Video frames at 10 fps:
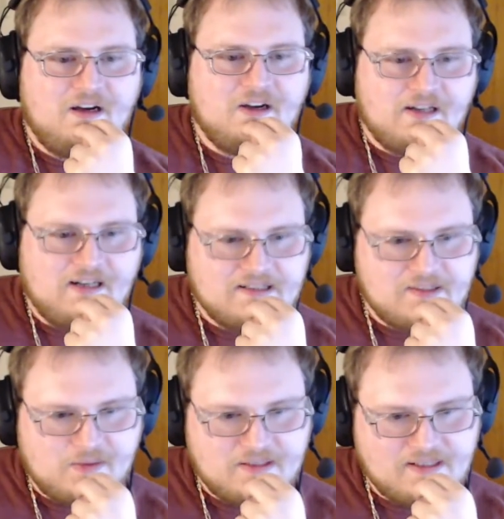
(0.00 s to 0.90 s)
Okay, let's
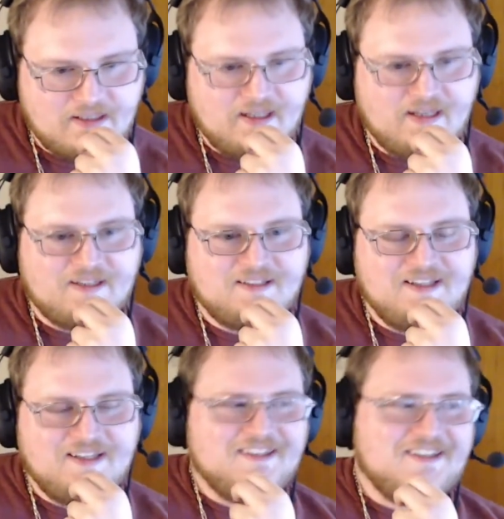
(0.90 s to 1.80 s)
see what it said. Yeah.
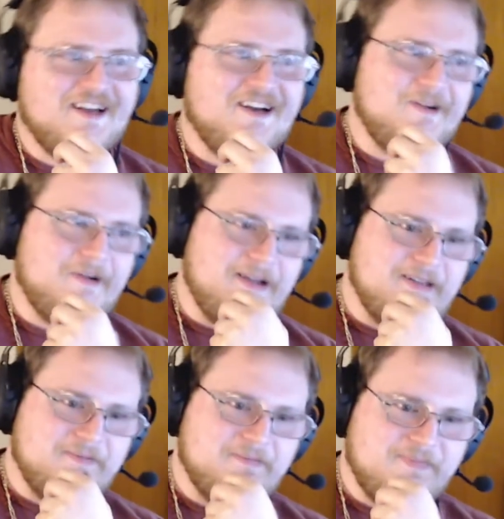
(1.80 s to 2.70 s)
Oh,
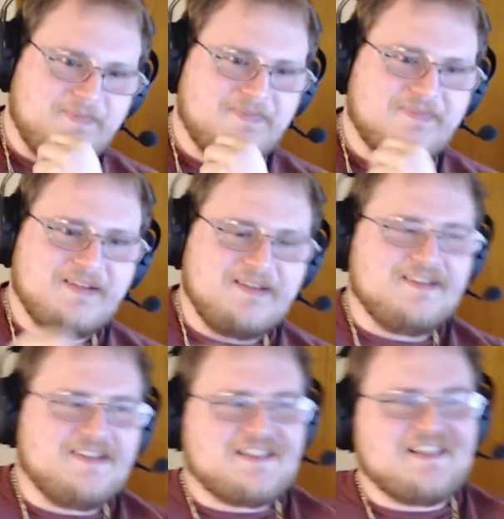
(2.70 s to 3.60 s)
okay.
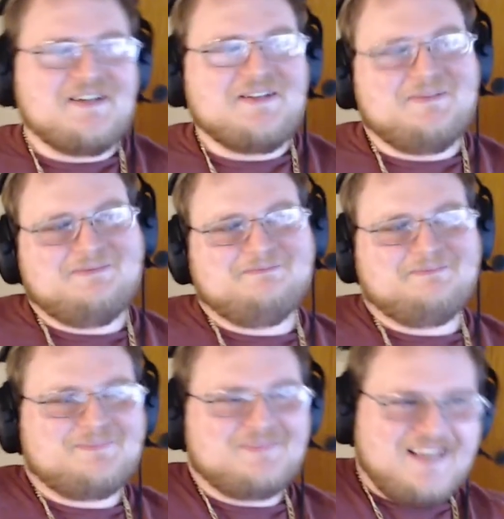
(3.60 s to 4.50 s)
So
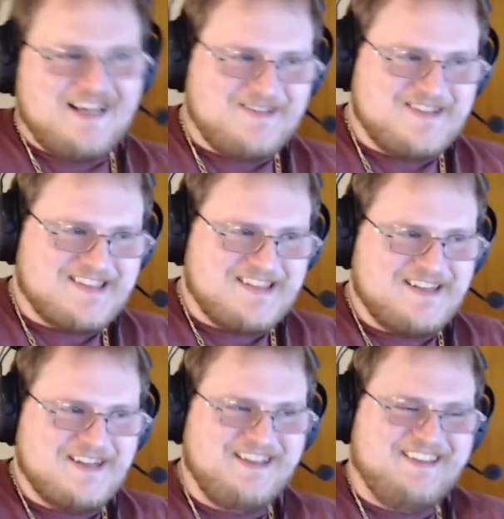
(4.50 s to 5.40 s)
I was
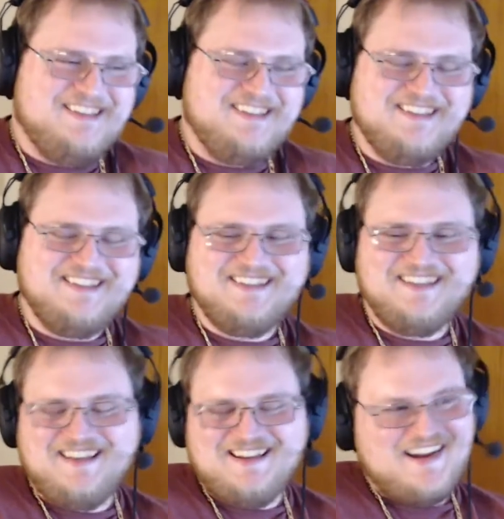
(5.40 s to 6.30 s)
I
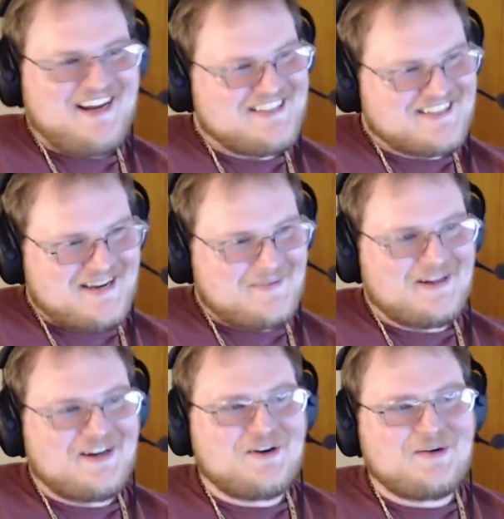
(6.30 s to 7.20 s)
was coming
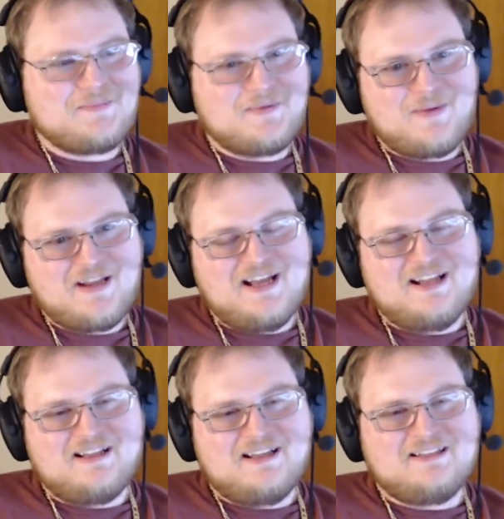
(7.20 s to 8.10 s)
home, and we
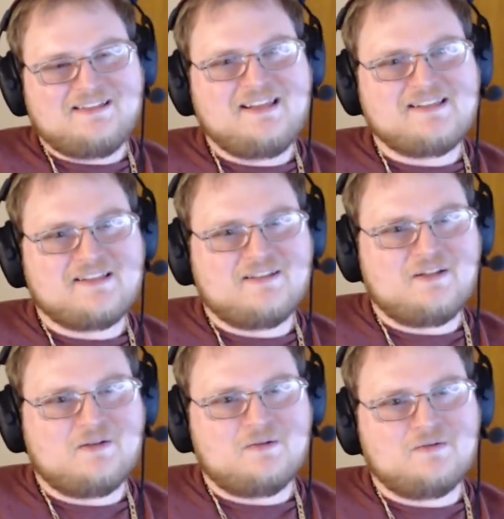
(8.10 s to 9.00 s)
got a decent
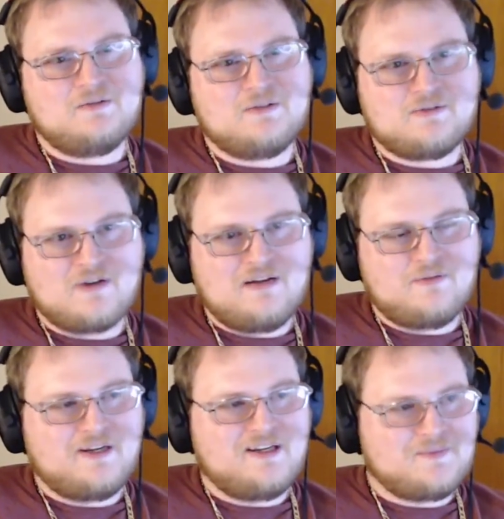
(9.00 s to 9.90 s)
little
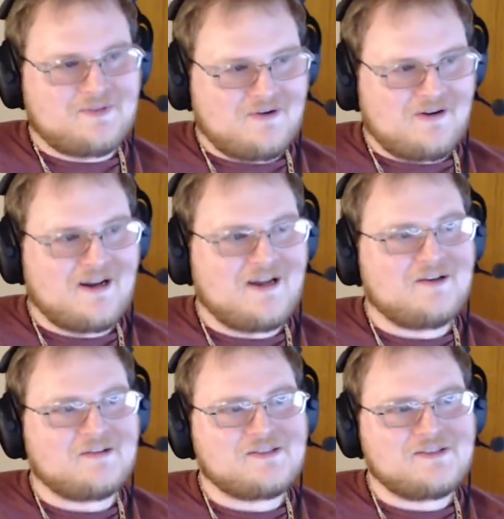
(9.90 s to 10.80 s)
driveway up to our
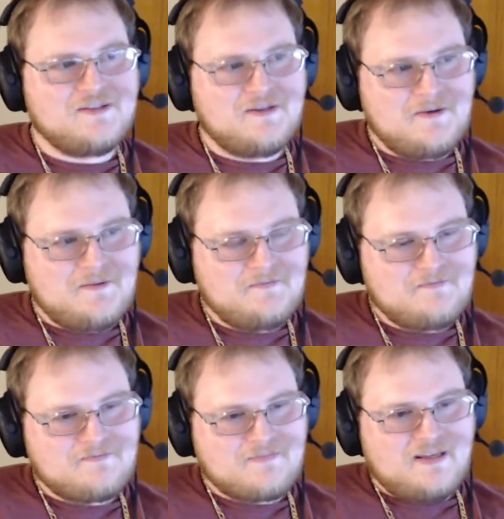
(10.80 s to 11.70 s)
house,
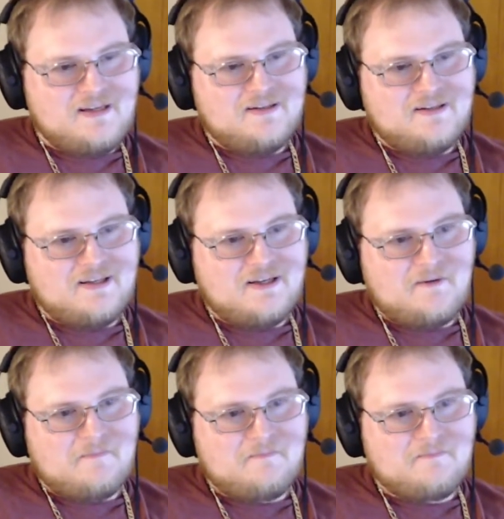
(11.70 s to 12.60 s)
and
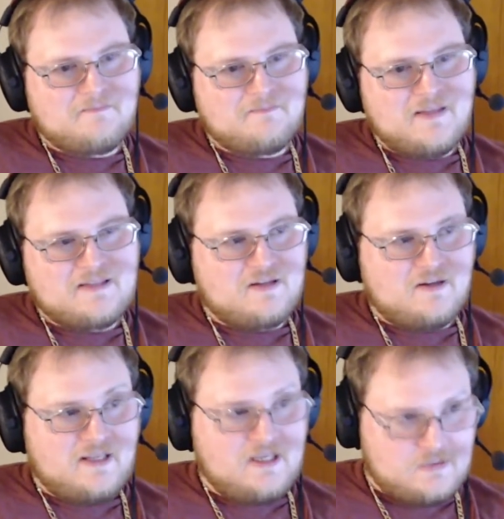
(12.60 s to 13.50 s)
it's
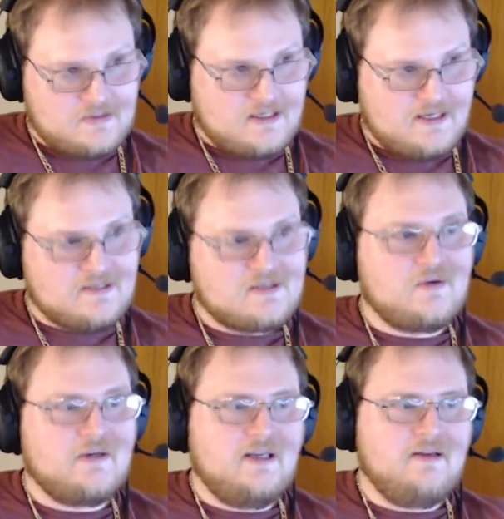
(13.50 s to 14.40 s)
on a hillside,
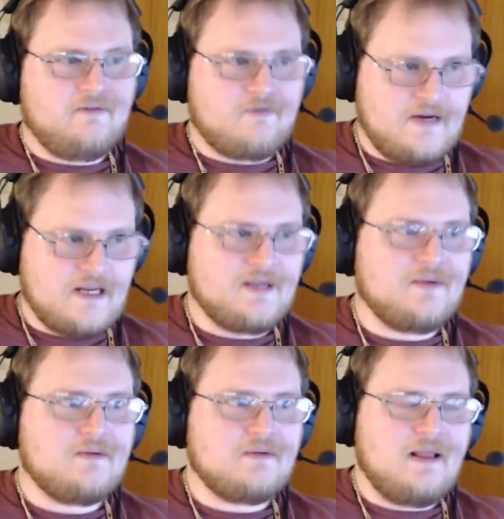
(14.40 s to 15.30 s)
so it
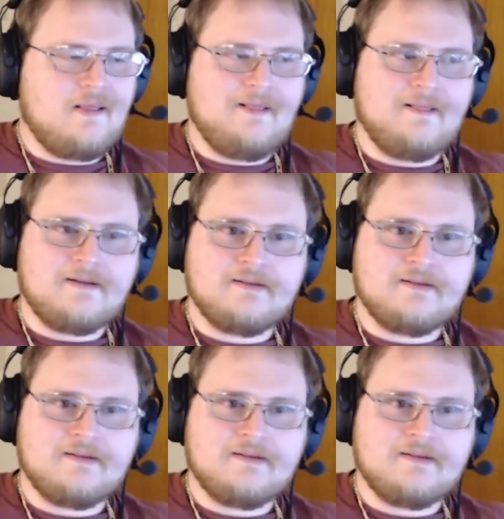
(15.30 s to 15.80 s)
frequently